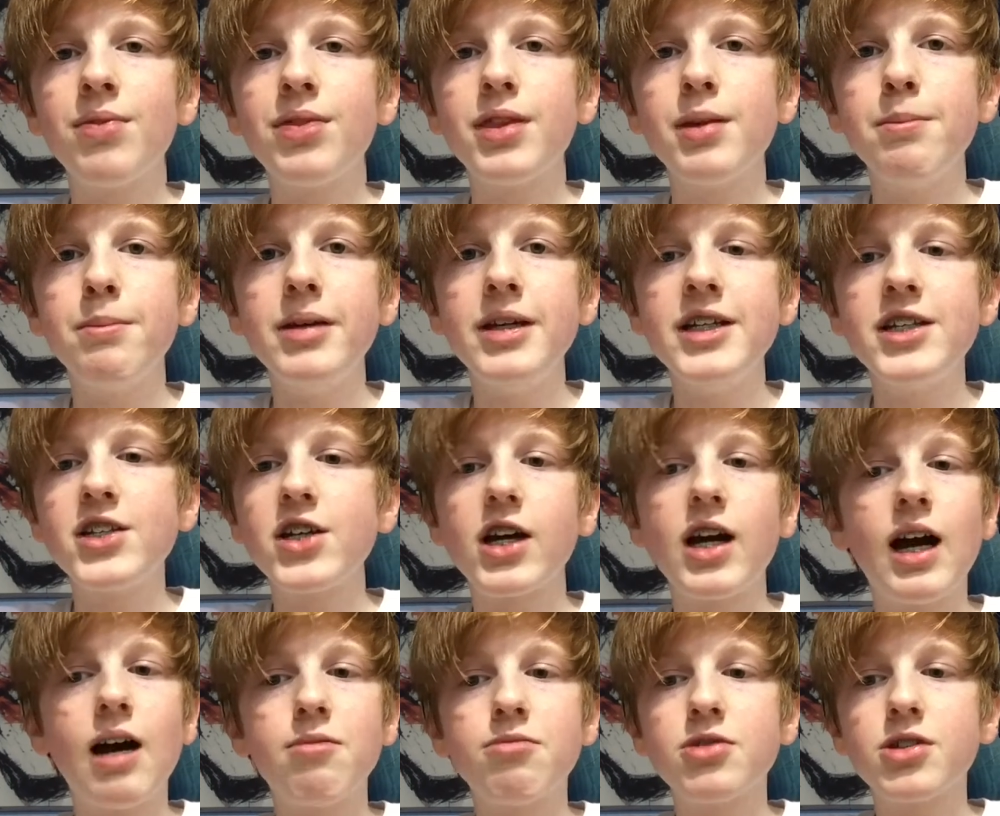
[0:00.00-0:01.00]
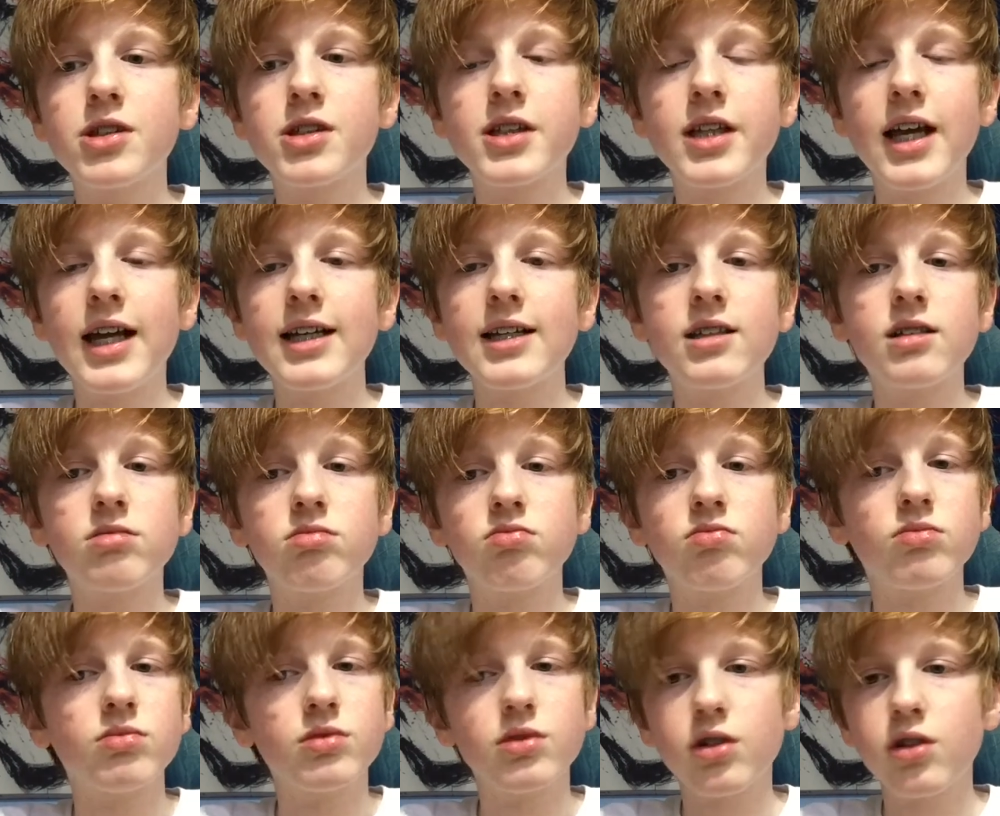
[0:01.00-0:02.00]
The media have just, like...
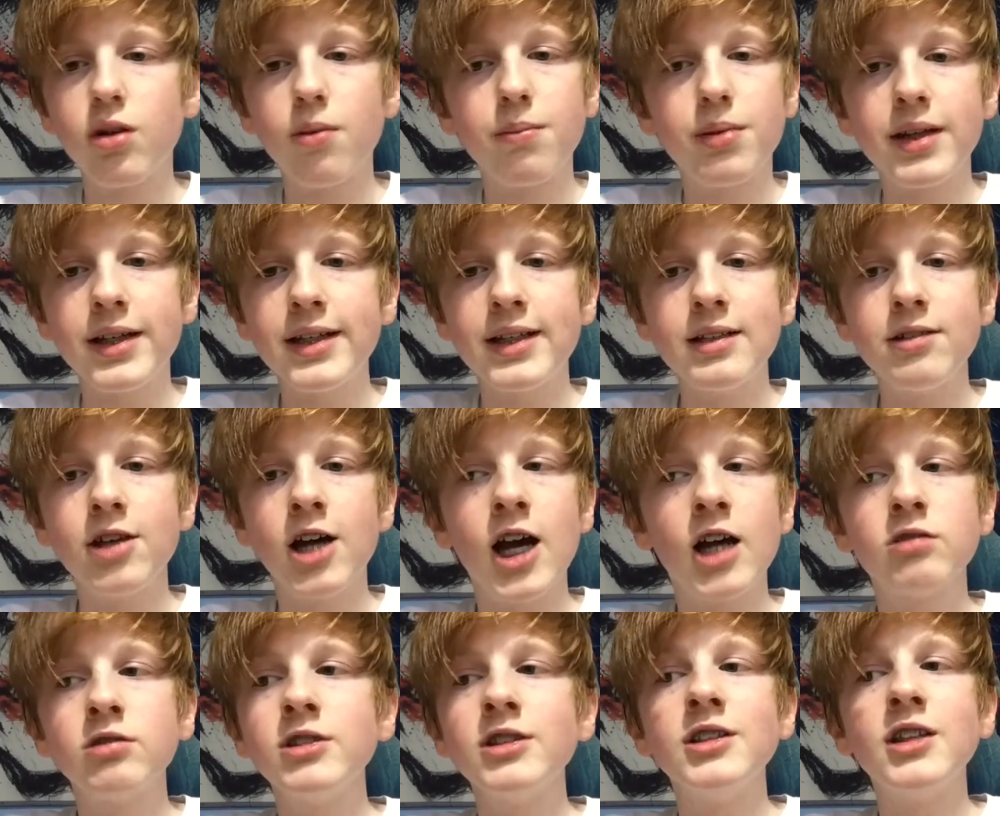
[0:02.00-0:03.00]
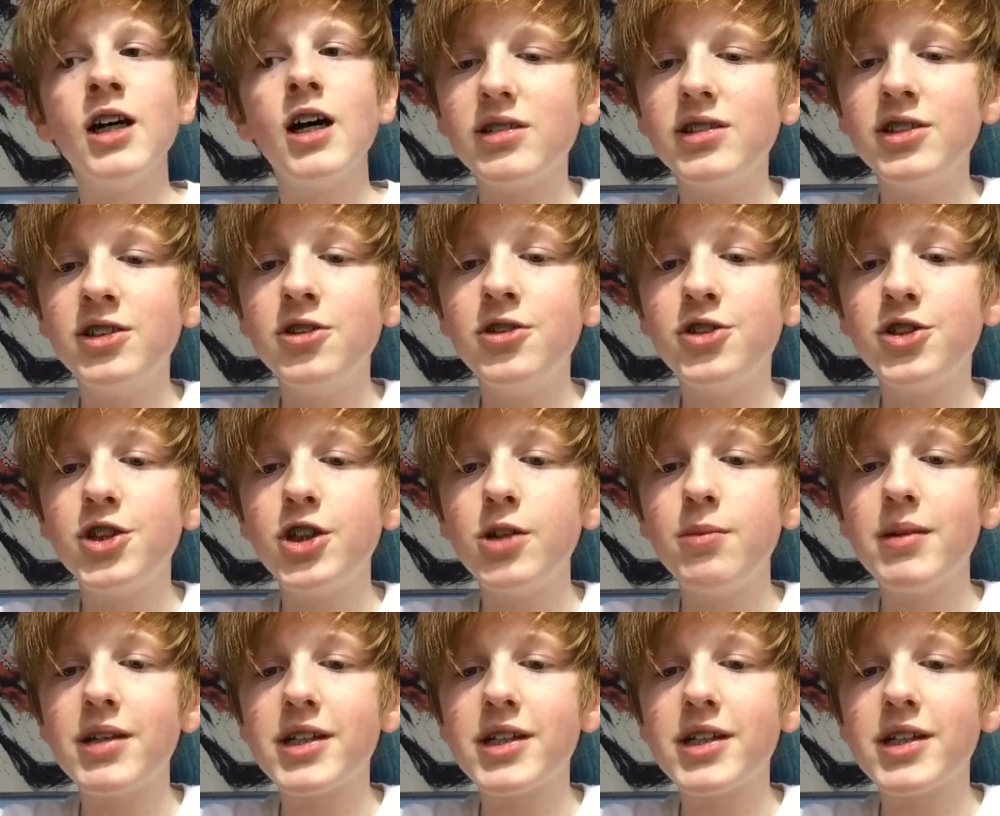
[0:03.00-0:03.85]
Completely, yeah. YouTube